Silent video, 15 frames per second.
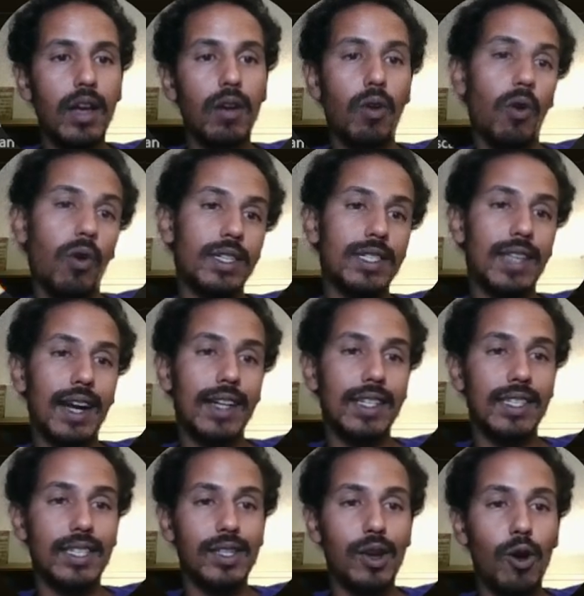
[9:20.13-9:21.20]
Course
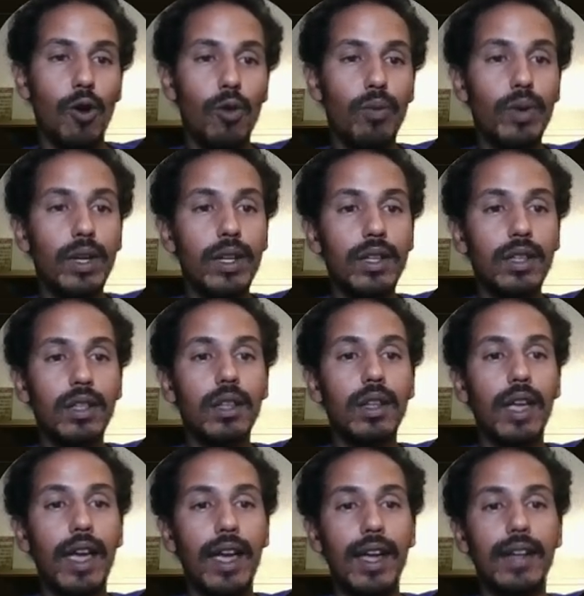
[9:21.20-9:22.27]
status is open,
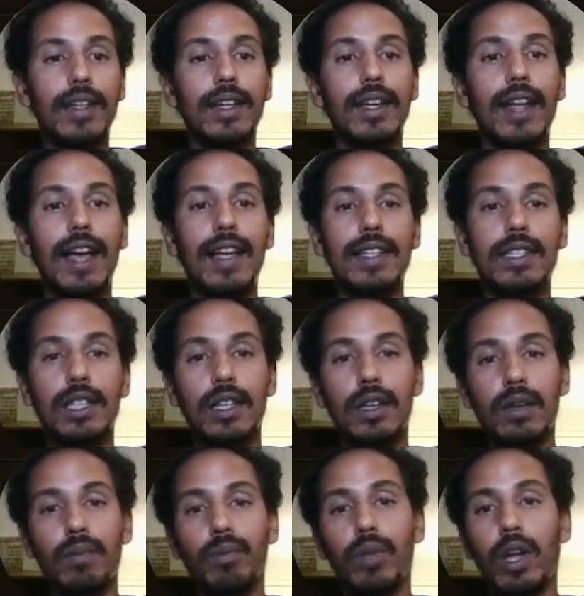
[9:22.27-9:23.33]
and it has
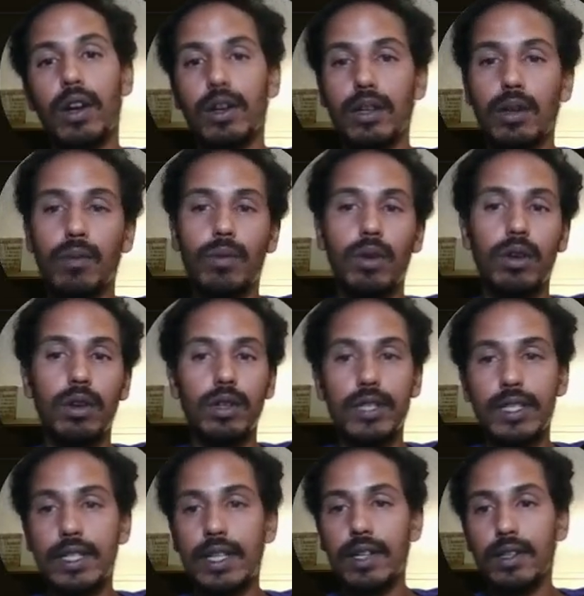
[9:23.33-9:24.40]
the block number,
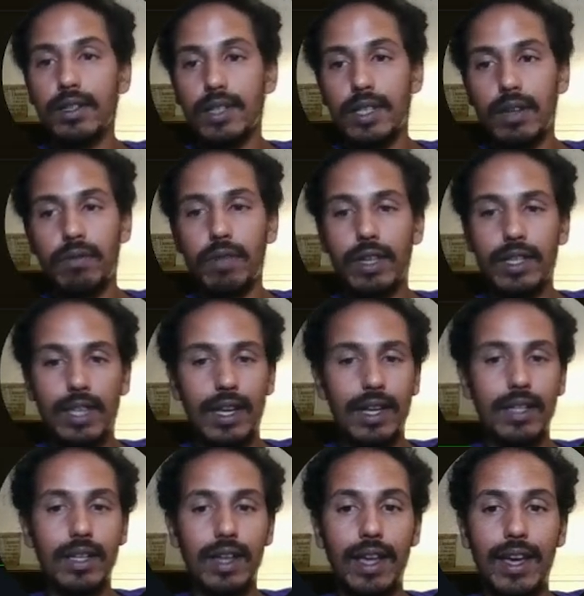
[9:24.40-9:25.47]
details, stuff like
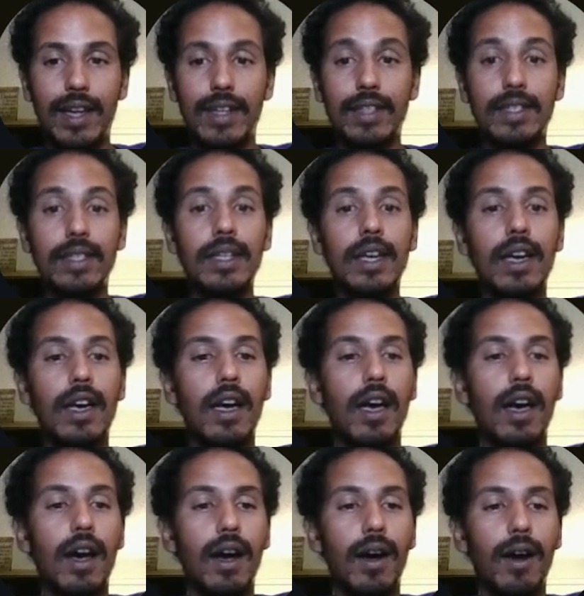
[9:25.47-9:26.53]
that. And
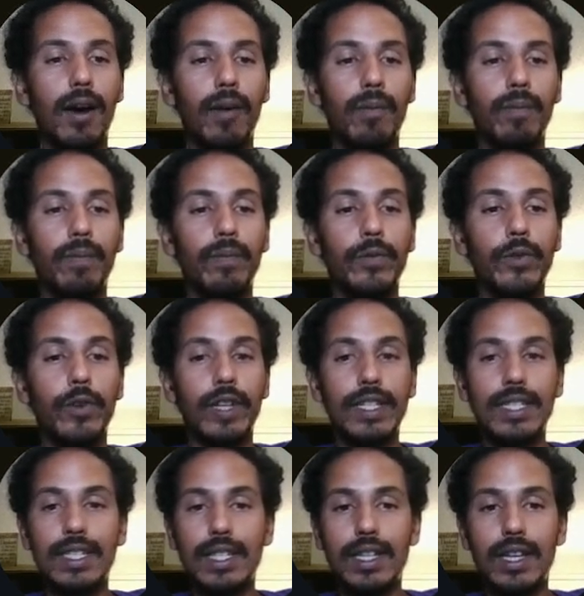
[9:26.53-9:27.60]
you can
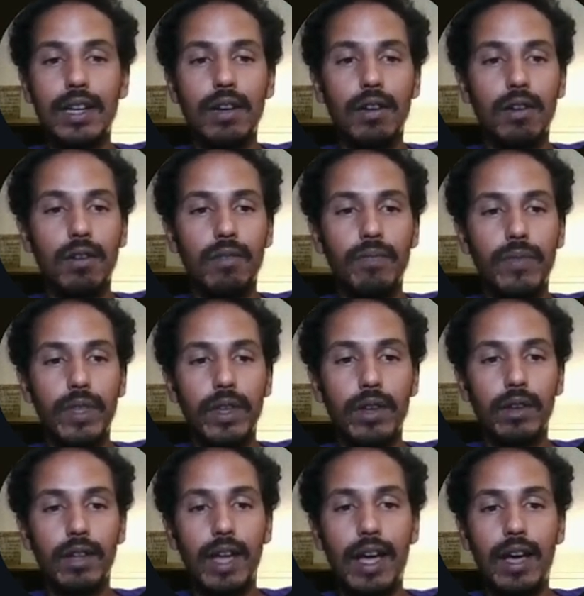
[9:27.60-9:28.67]
see here,
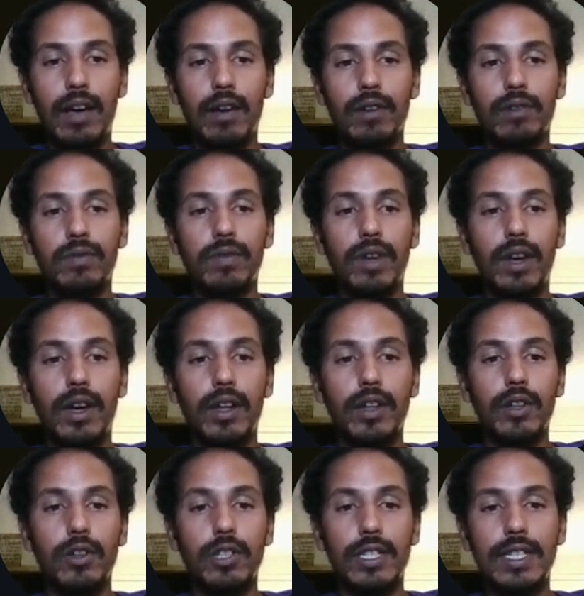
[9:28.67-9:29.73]
it'll have
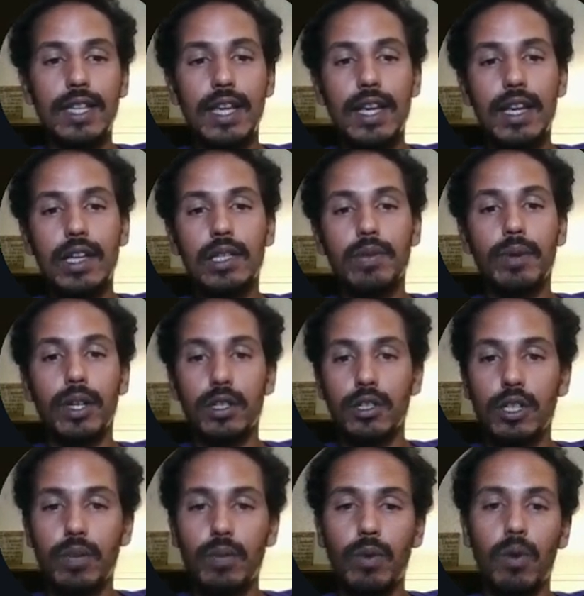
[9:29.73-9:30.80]
your stake,
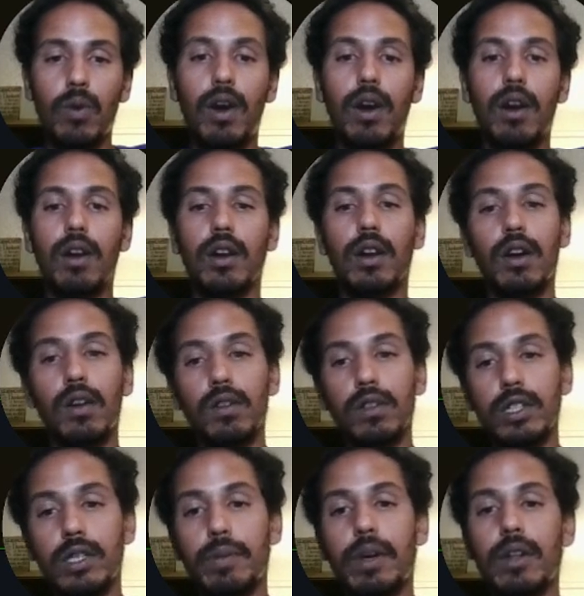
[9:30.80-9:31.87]
sponsorship required,
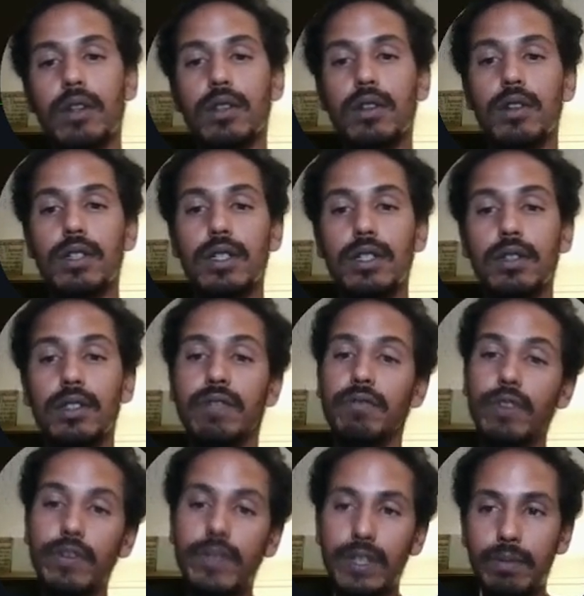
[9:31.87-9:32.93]
currently sponsored, still need
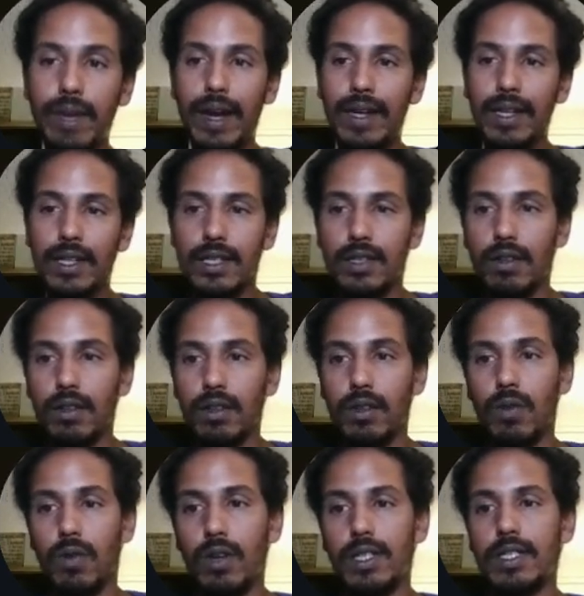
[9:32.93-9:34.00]
15 Matic to start the
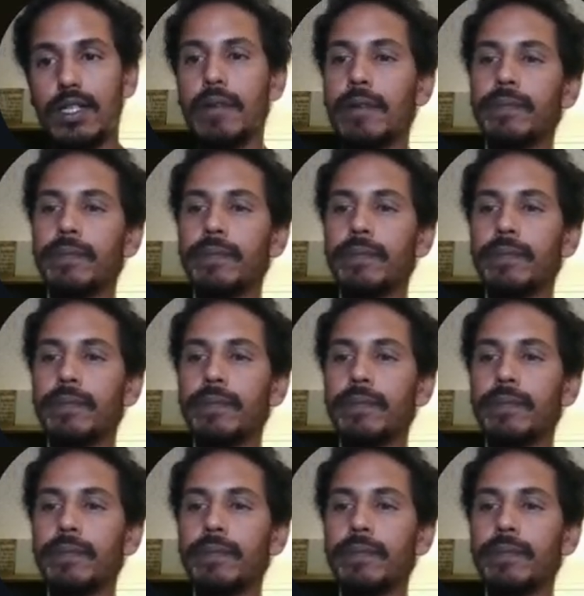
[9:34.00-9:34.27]
course.